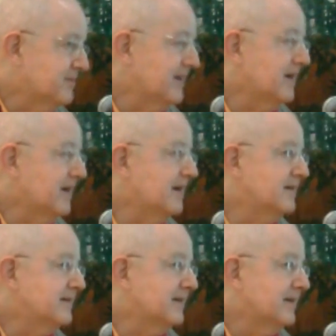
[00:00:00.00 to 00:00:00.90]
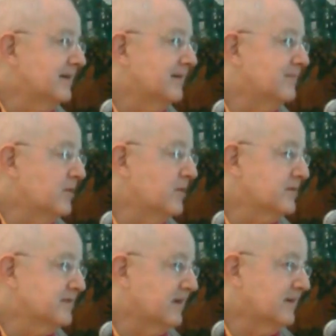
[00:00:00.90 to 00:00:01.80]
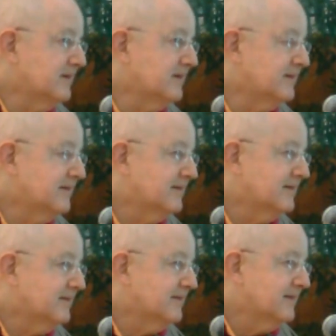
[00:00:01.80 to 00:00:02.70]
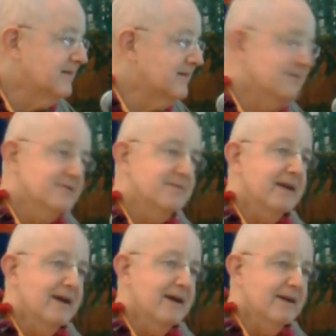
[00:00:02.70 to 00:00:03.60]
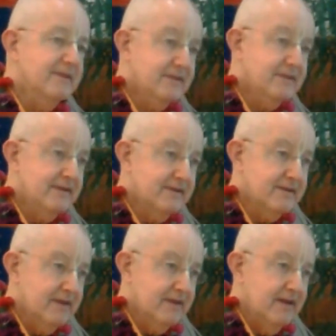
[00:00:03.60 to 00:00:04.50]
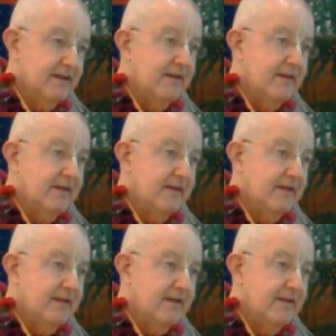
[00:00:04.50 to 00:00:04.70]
was beyond moksha, was beyond this.